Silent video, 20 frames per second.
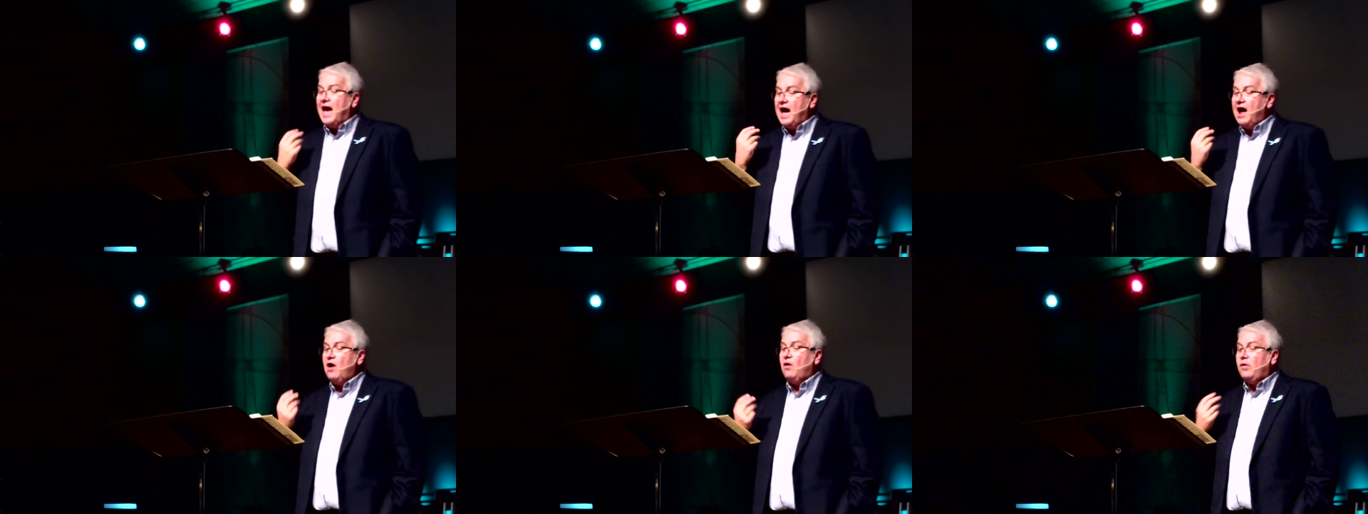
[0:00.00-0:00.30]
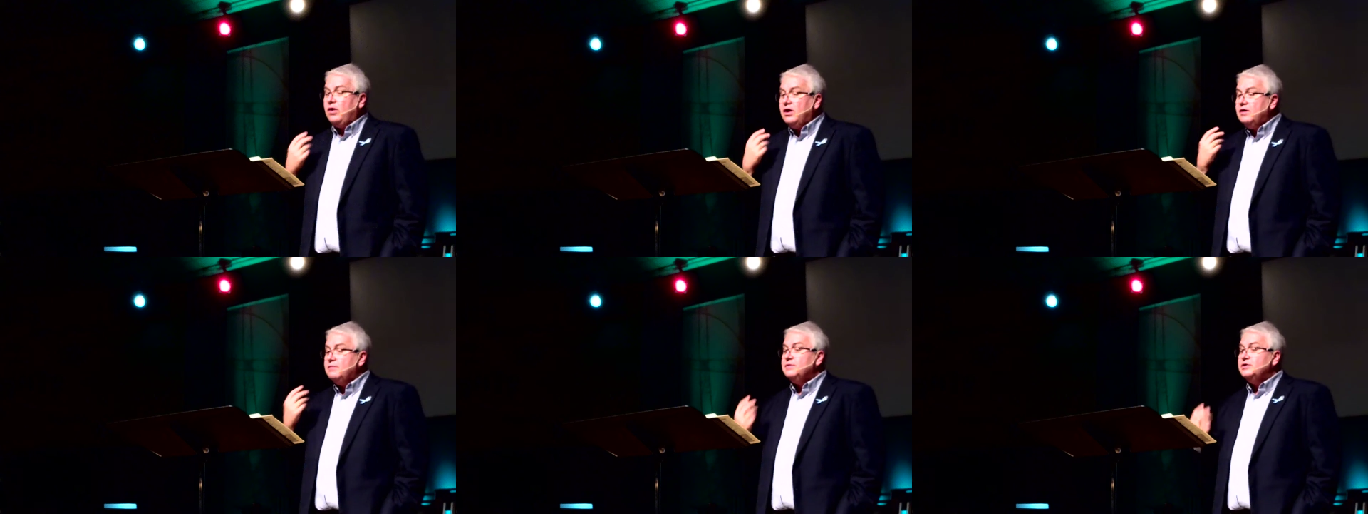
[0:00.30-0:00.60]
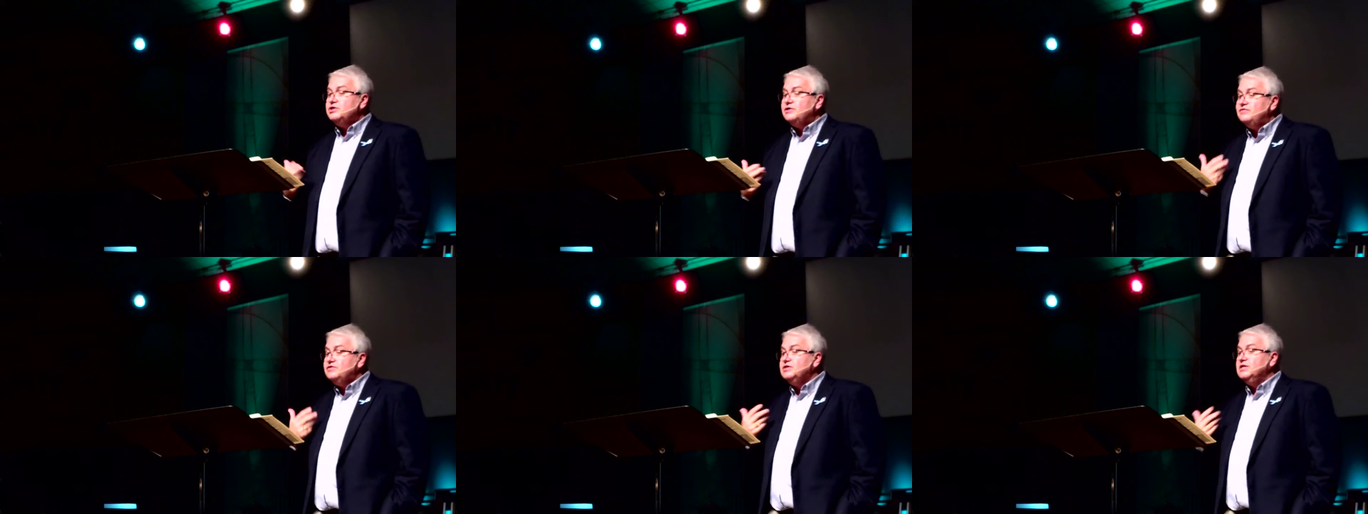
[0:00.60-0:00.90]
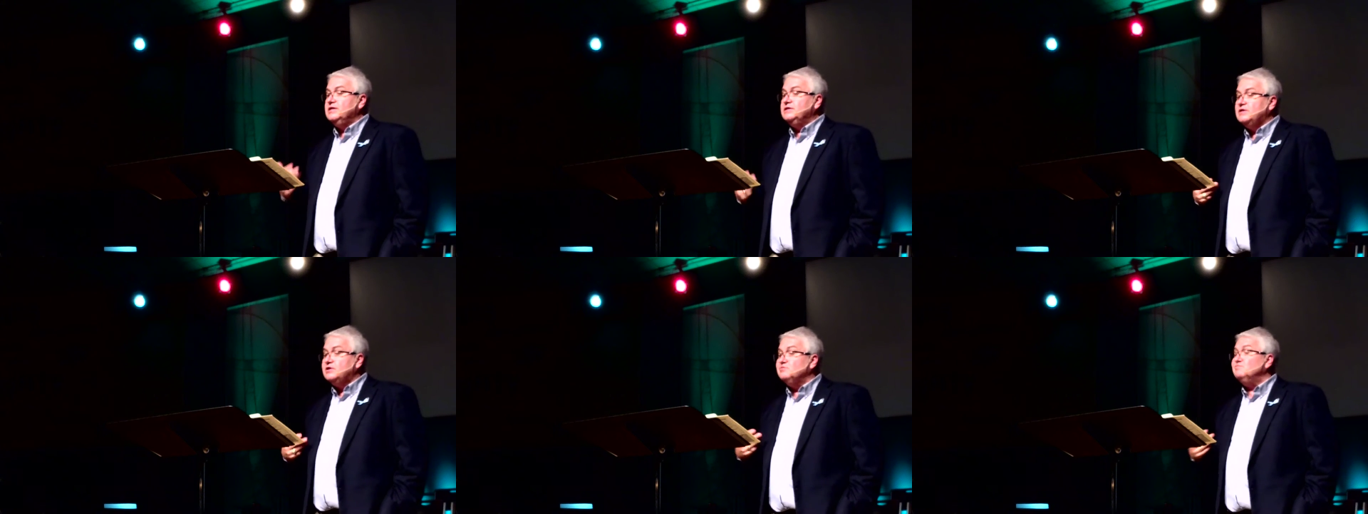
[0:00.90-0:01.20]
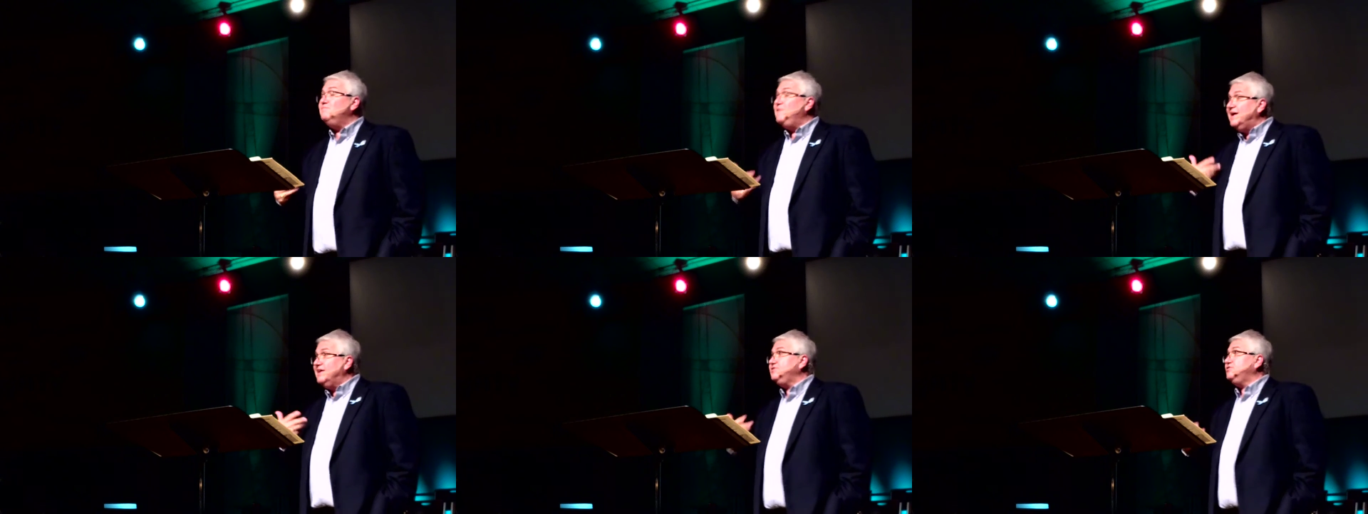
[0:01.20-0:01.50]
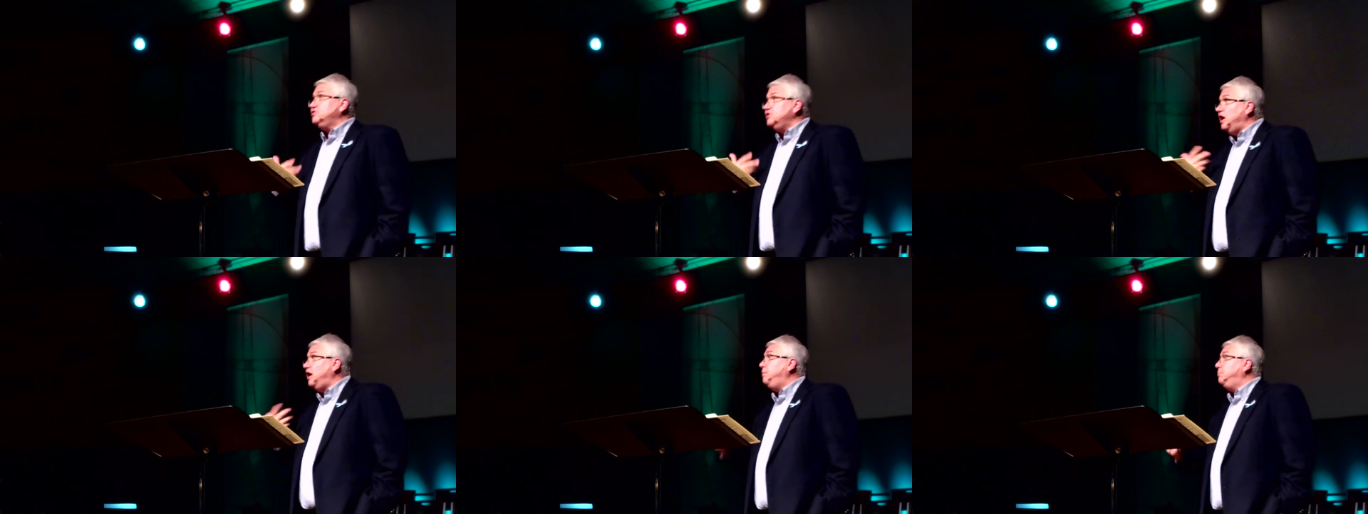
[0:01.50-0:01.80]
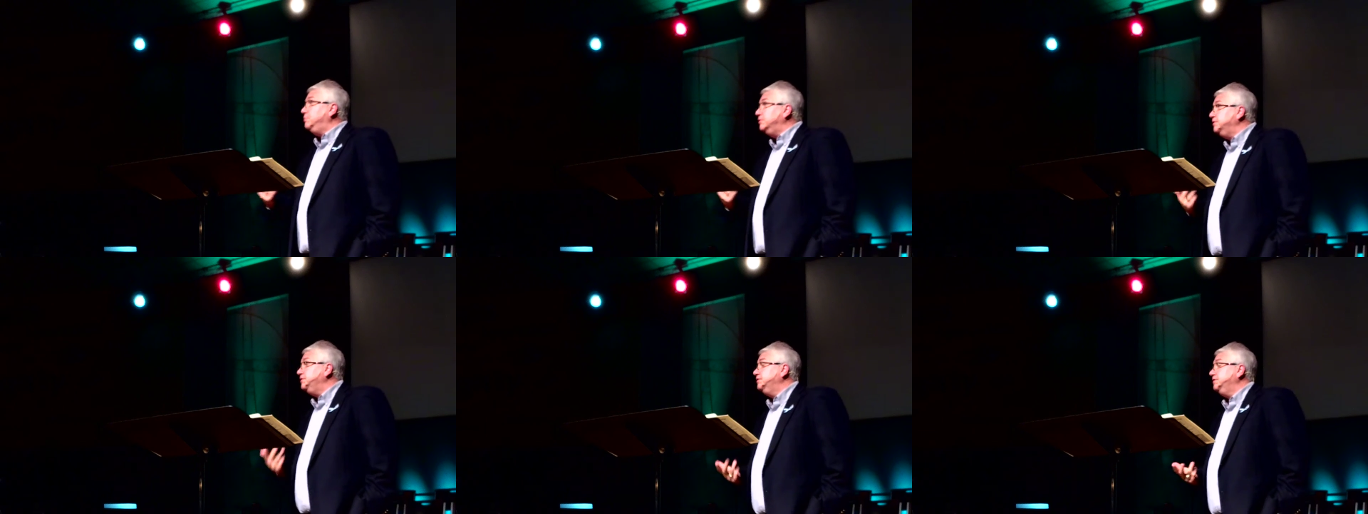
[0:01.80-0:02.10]
our image of Jesus messed
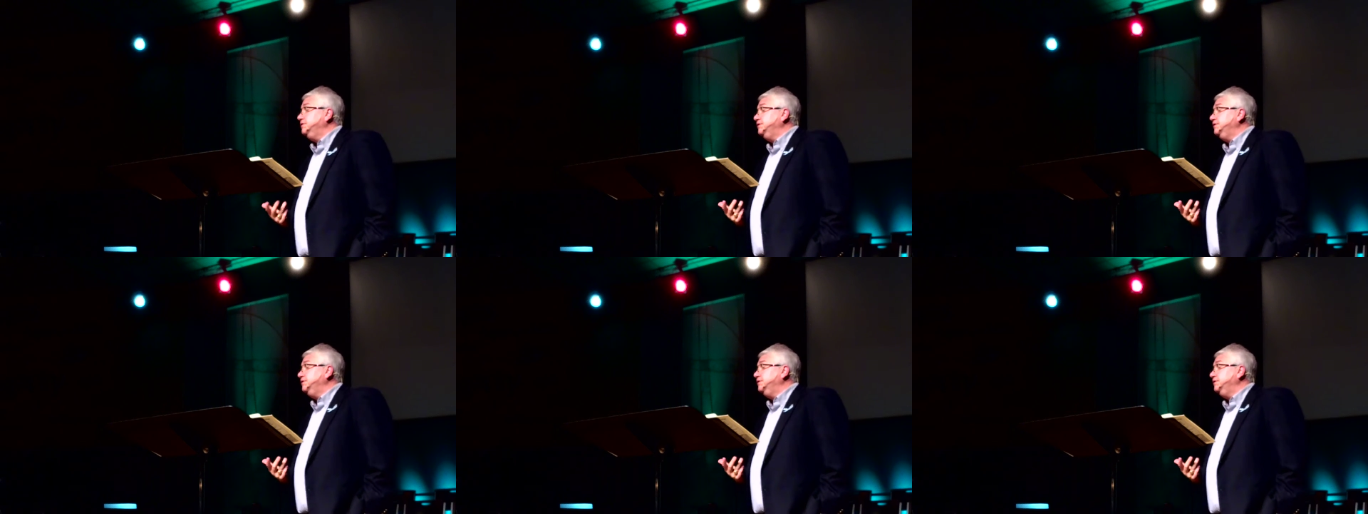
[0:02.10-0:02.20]
up?